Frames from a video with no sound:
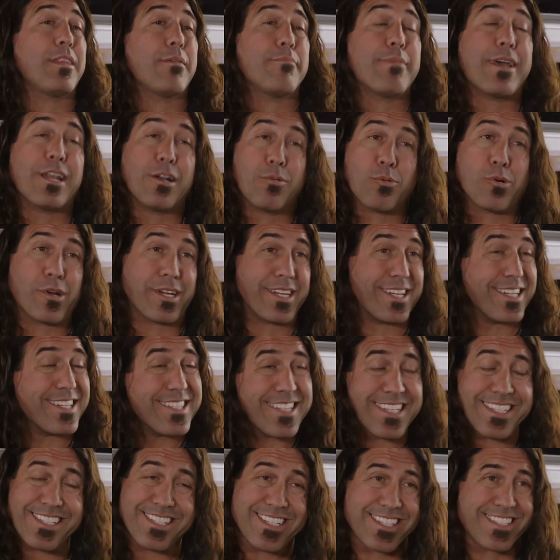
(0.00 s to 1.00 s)
me the metalwork
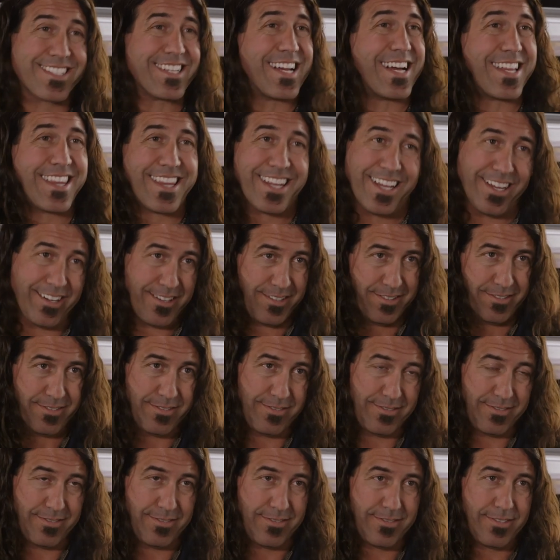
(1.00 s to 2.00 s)
is just not there.
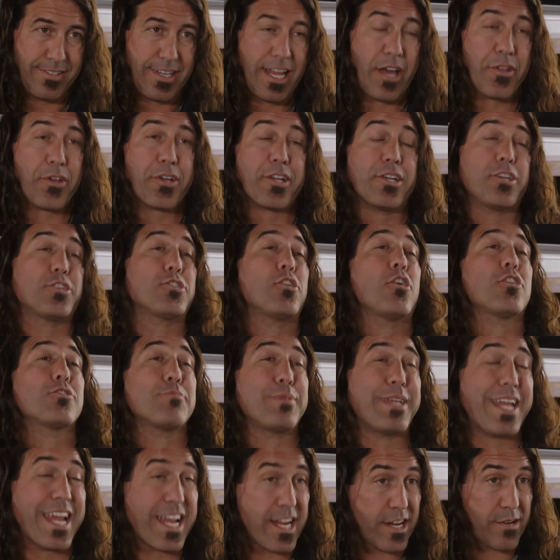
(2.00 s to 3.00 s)
Now they're gonna
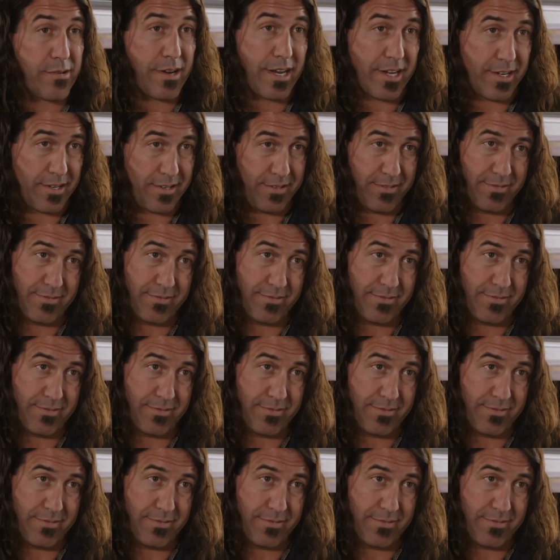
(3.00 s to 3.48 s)
charge me $8,000.